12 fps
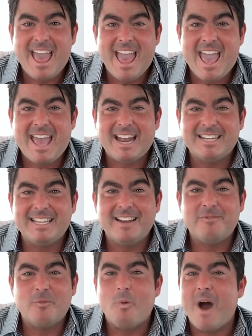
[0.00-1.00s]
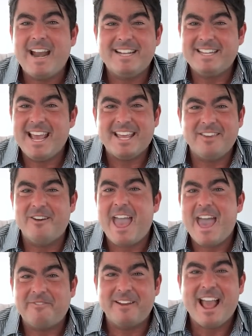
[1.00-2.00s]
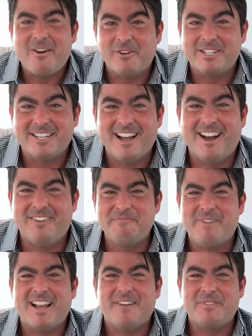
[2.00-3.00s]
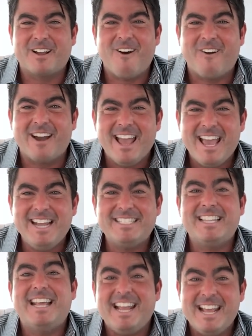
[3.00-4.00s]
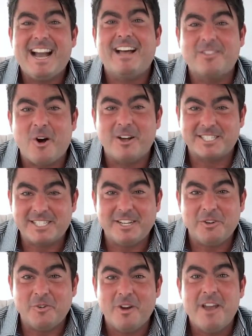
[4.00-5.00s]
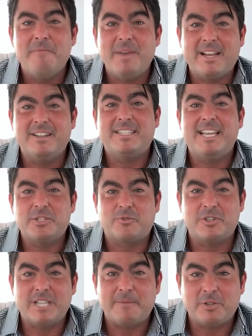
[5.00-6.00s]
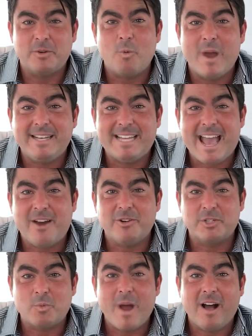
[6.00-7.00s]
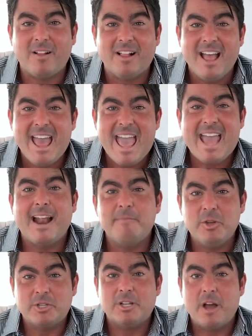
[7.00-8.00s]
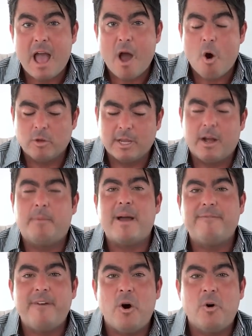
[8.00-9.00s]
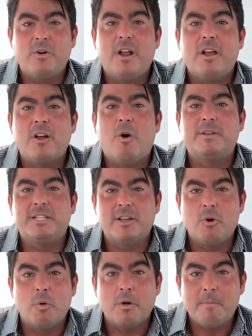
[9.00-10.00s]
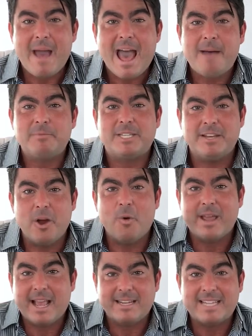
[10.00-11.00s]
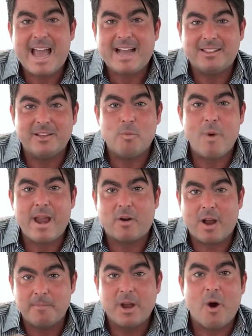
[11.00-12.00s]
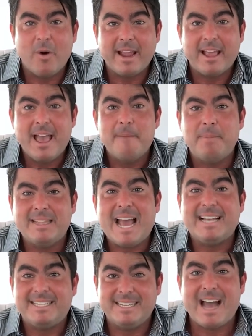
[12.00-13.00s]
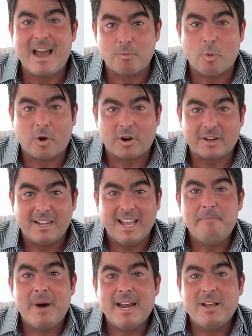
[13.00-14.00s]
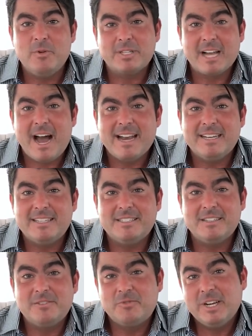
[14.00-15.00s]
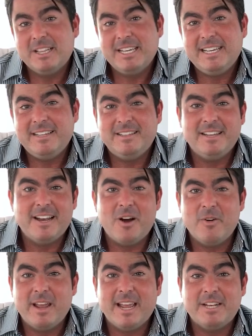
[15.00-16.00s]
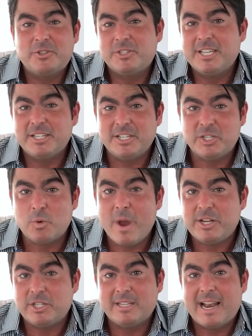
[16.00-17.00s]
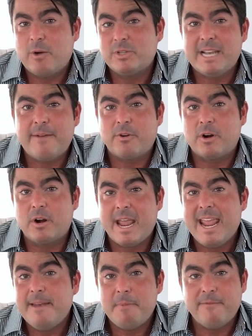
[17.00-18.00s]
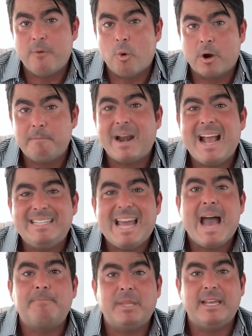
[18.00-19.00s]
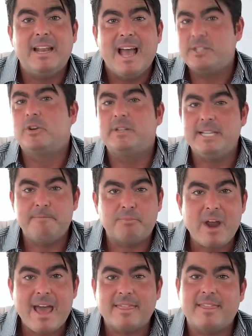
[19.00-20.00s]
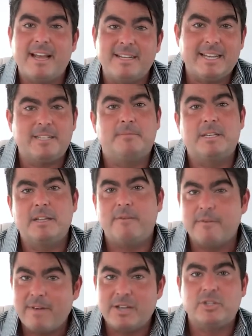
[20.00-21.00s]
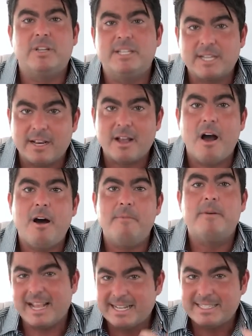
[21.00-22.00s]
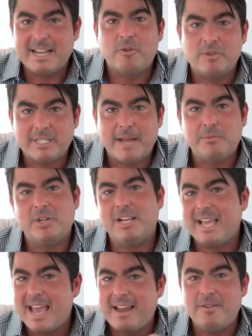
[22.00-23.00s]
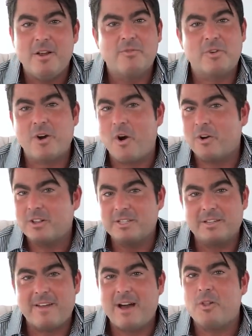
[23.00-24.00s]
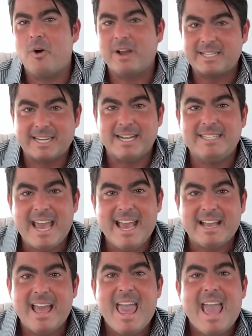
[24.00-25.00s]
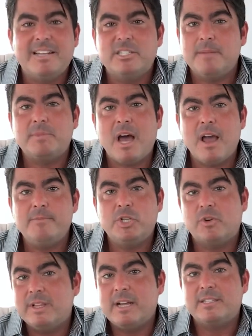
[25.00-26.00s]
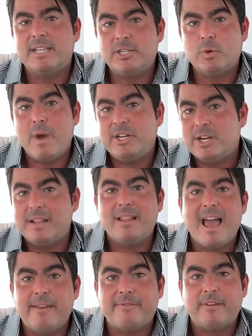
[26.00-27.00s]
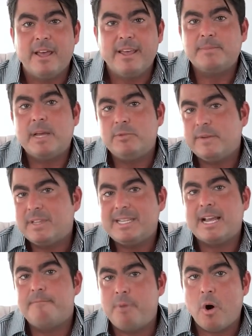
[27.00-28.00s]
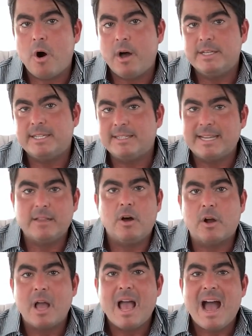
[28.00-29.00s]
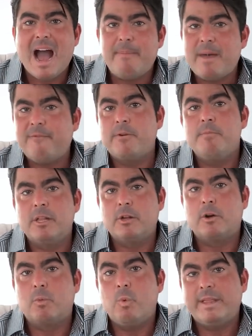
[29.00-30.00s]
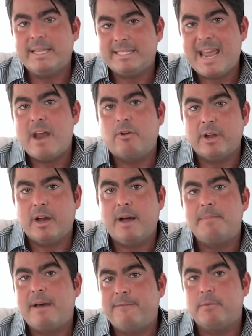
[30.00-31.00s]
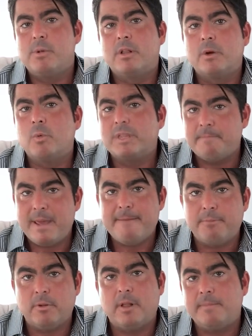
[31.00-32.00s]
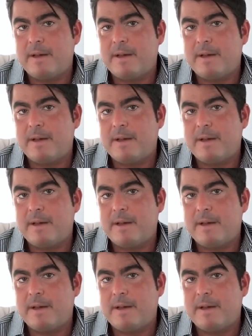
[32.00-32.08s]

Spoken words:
And I said, why did it take you a half an hour to come pick up the car? He said that he got lost too because his reception went down as well. And I'm used to holding on my phone, going to the Google Maps and knowing exactly where I'm going, but that did not work. But it was kind of a really, interesting situation that I was never in before, but I adapted. I took a deep breath. said to myself, eventually it's going to come and get cell reception again, regardless of how long it's going to take. And sometimes you're in that situation in life. Sometimes you have to take a pause and say, look, I'm not familiar with this area. I'm not familiar with the people.